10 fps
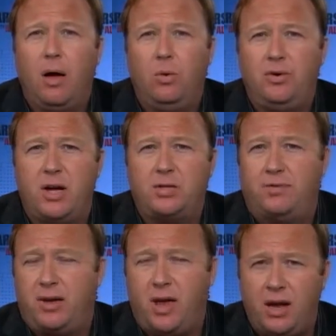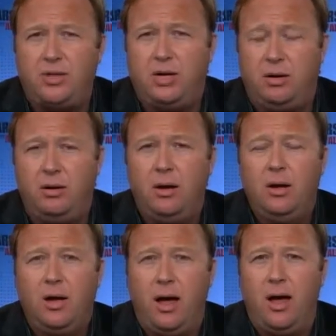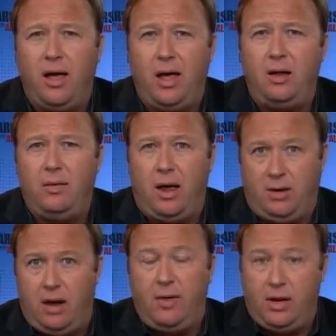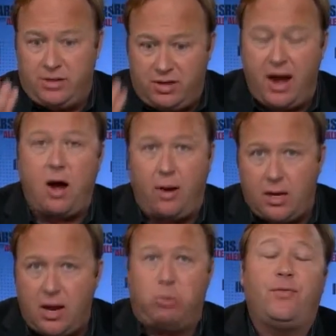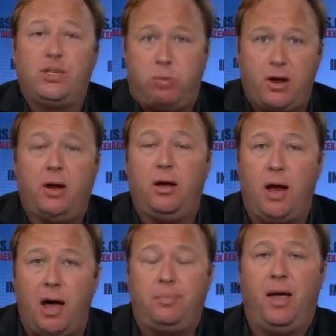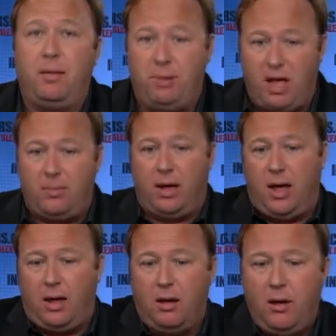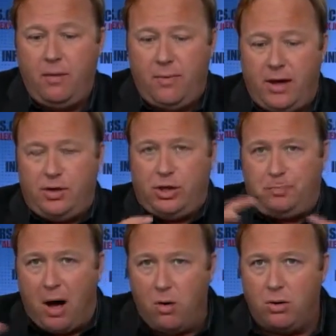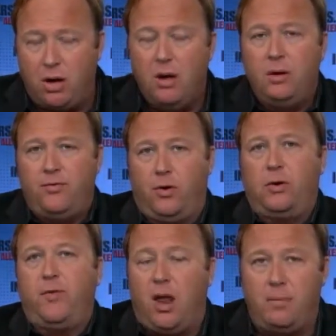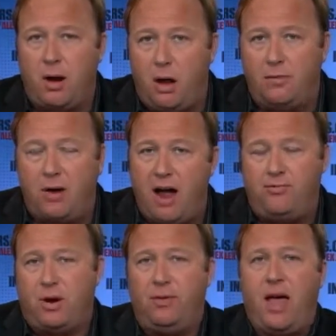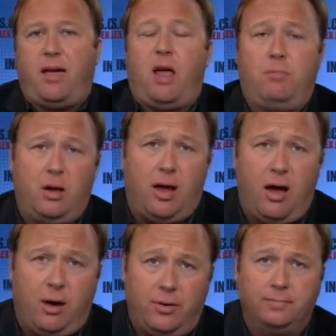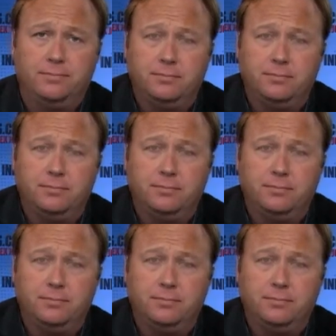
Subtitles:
with desertification, and that it's there, and Gaddafi's bringing it up and becoming a spoke for development all over Africa. That can't be allowed.